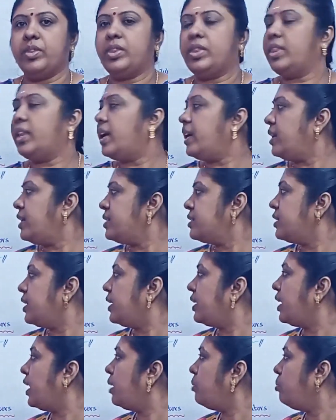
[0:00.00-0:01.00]
That is,
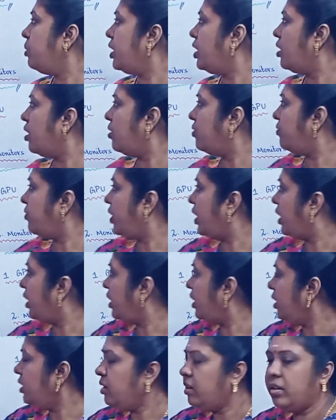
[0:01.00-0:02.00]
it can be of
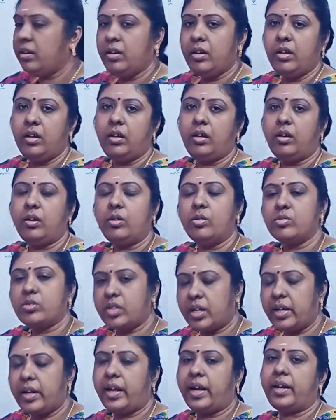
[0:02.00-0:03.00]
any
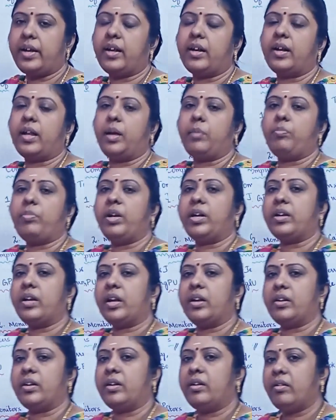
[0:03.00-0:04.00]
user data type,
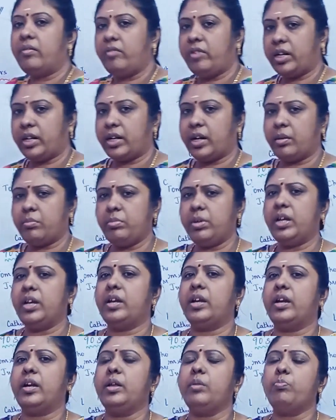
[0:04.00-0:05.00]
it can
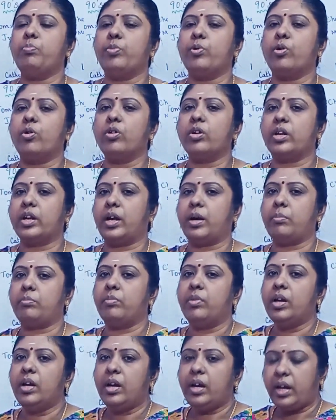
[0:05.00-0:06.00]
be any
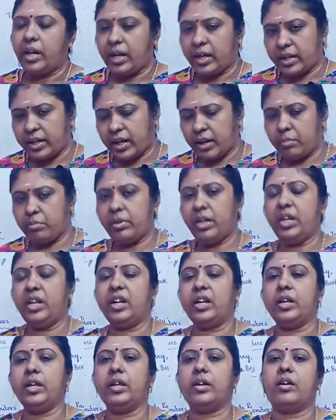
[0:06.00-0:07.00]
program, it can be
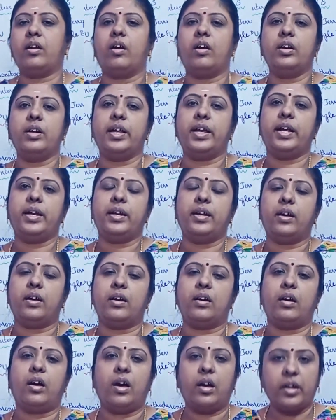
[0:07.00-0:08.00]
any raw
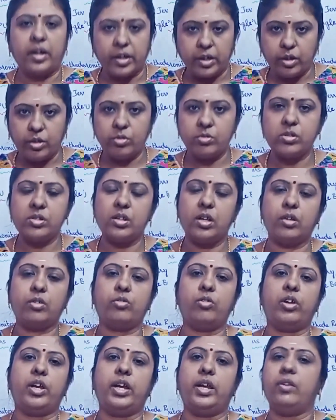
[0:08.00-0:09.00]
data or a user
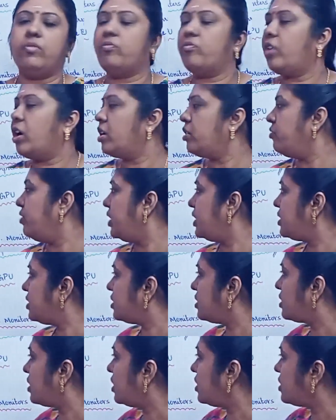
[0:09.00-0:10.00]
query, what we
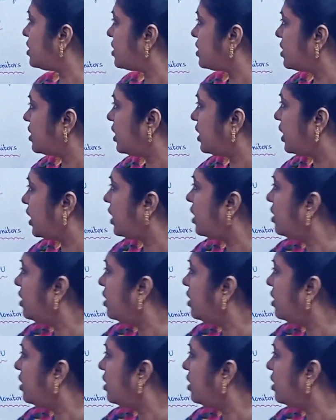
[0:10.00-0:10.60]
searches in